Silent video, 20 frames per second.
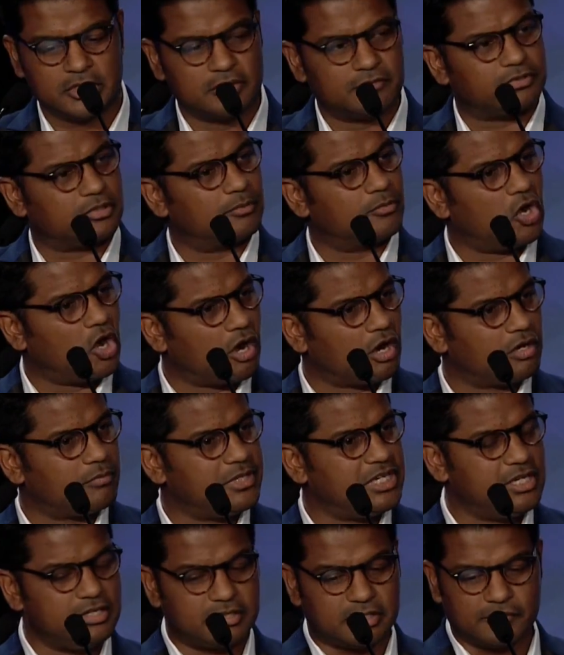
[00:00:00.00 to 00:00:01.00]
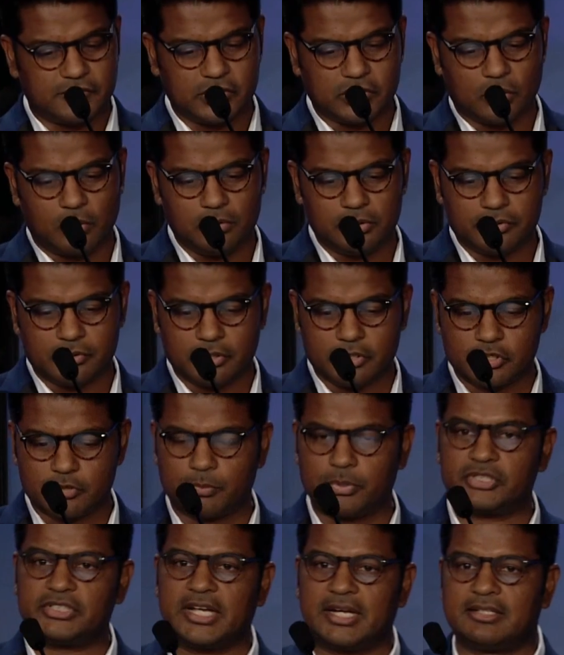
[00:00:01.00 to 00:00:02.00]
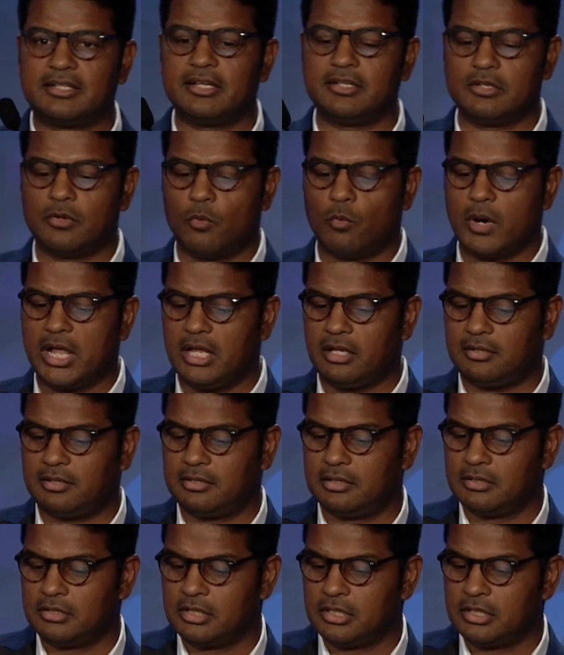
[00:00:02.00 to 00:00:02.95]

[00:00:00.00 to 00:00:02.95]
from armies of soldiers protecting the wealth